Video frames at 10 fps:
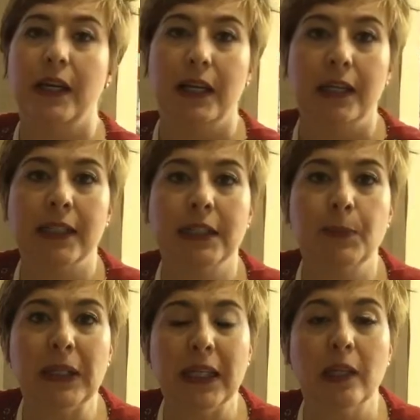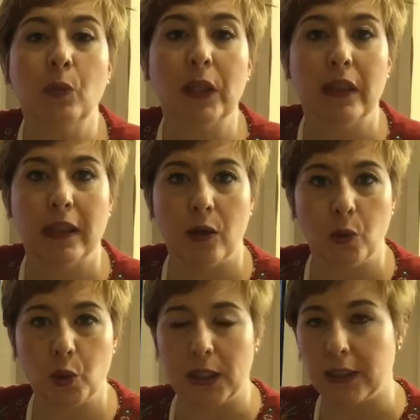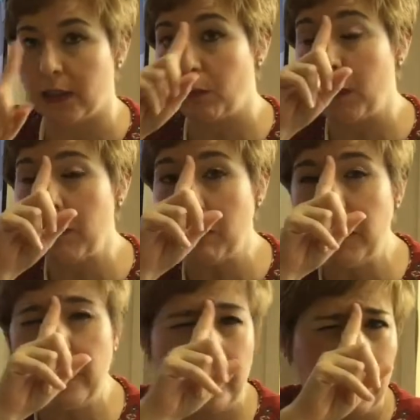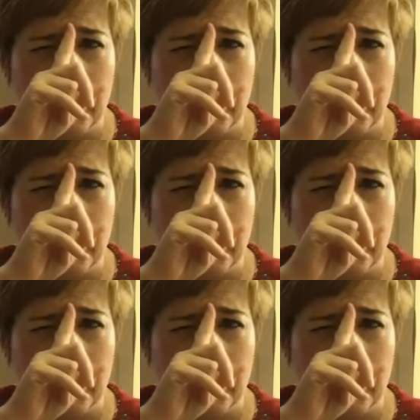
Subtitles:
Let's begin with the oceans. Remember that I